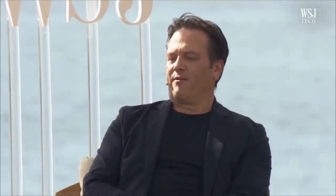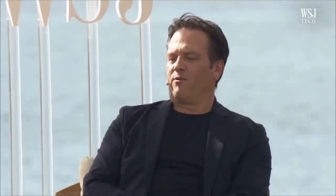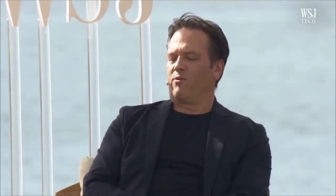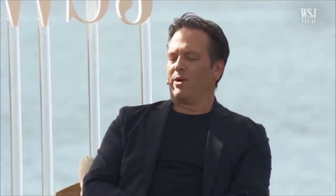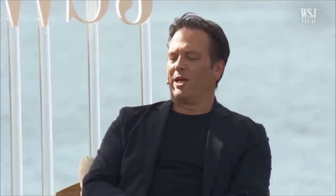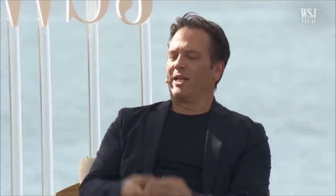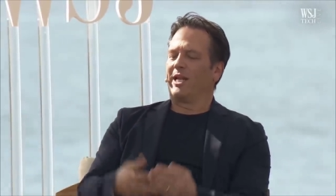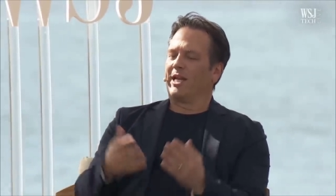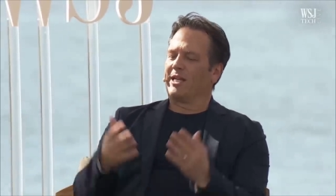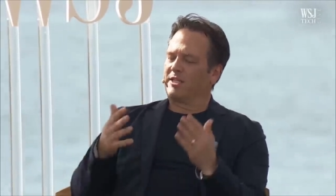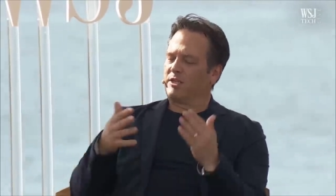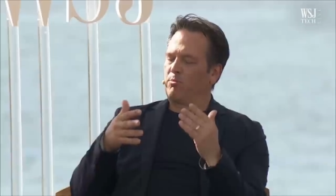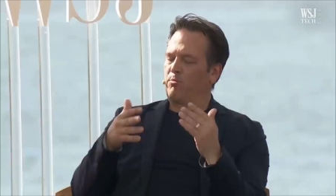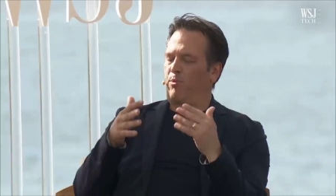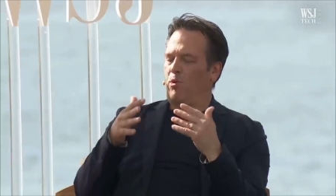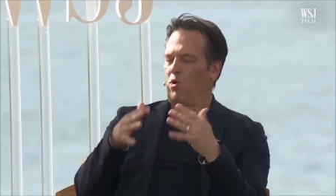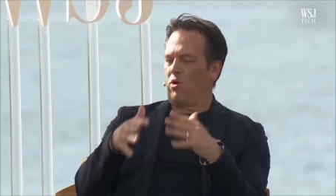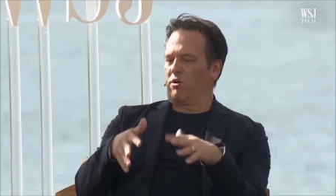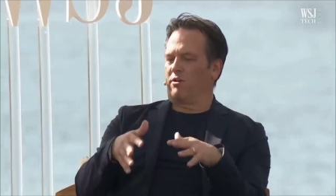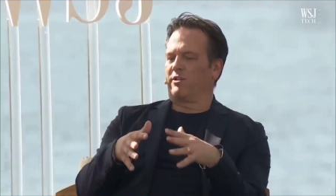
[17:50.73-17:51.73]
We think it's
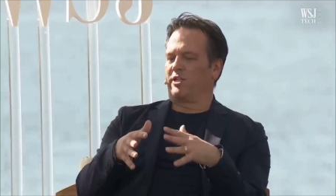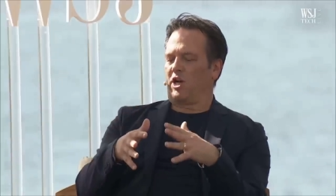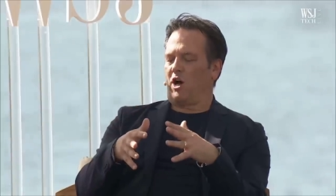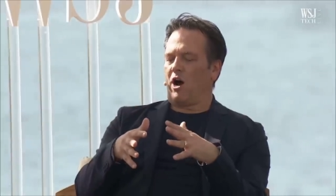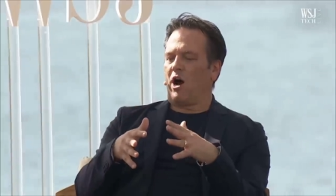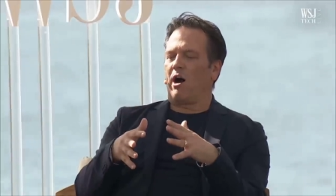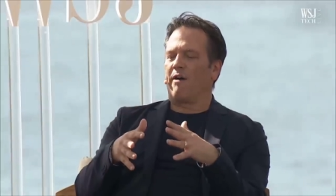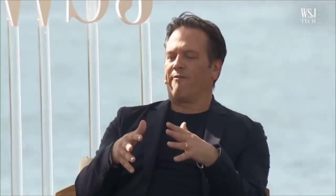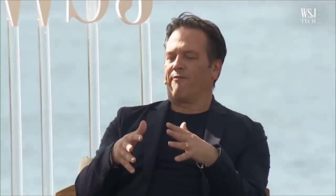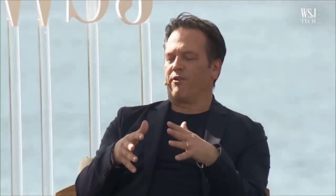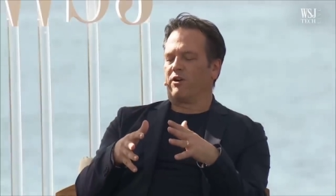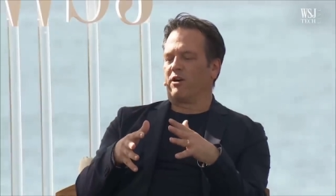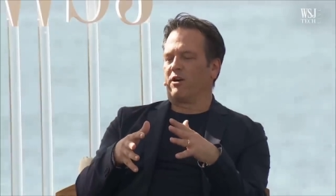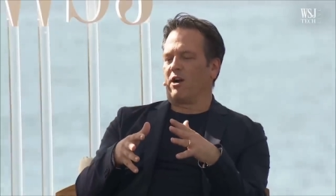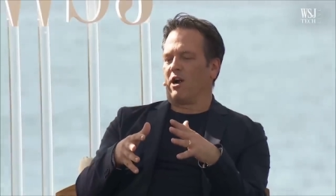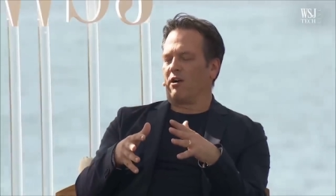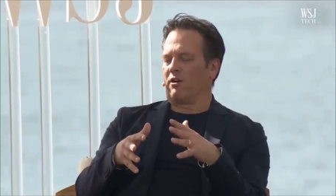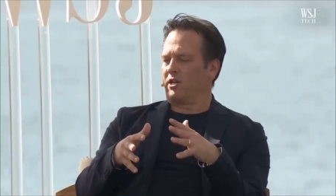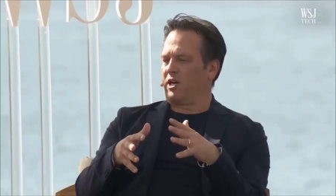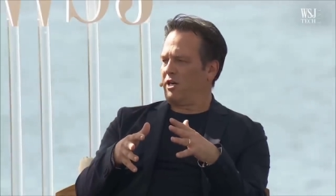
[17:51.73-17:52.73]
important to offer
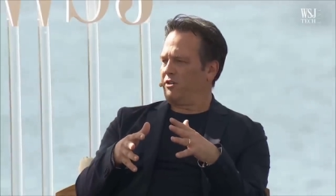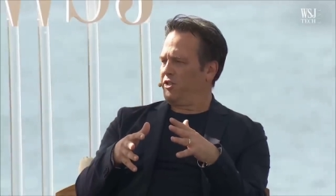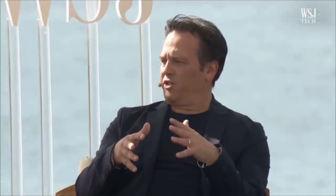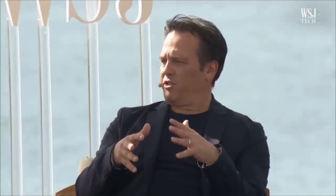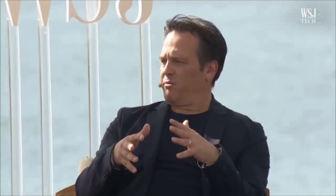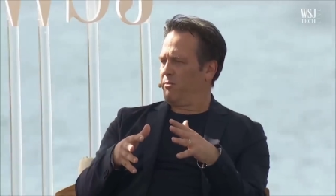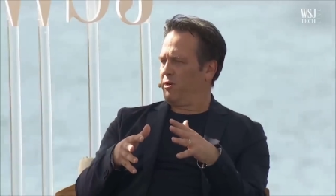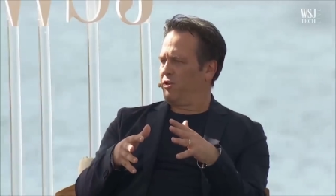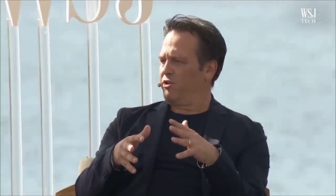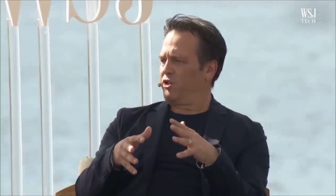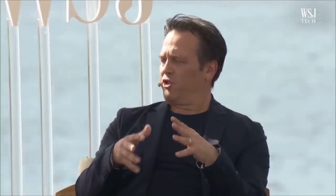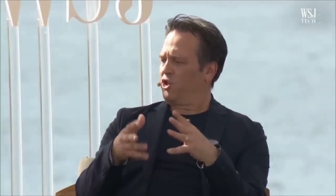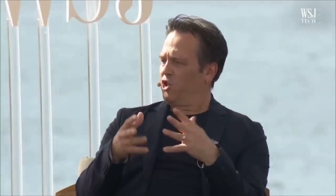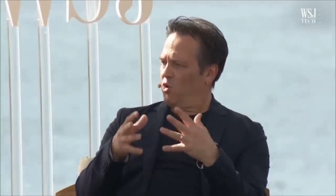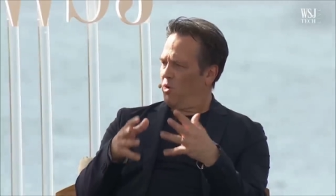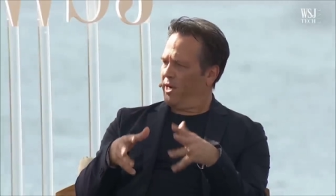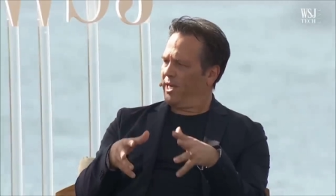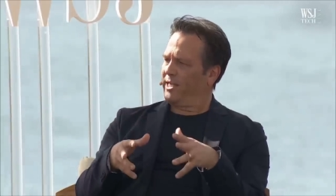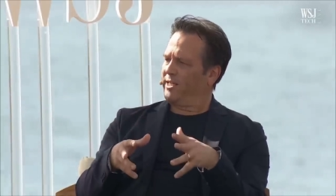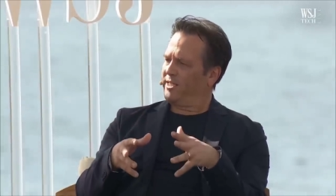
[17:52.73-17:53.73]
our customers
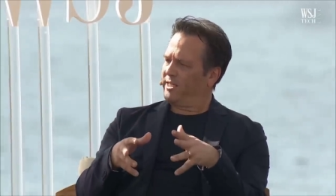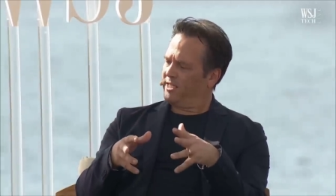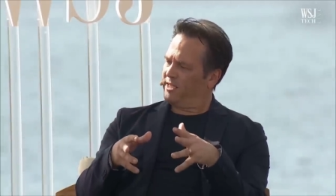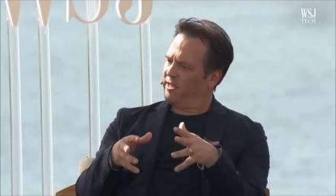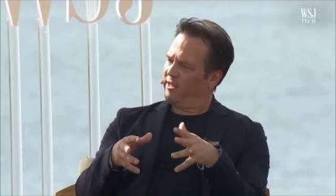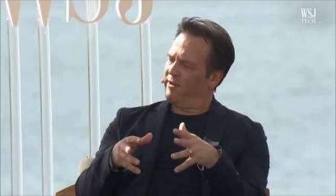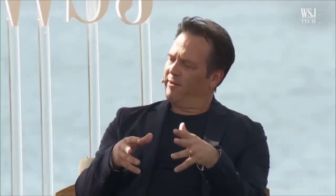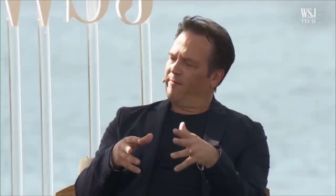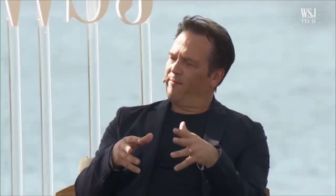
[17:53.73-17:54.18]
choice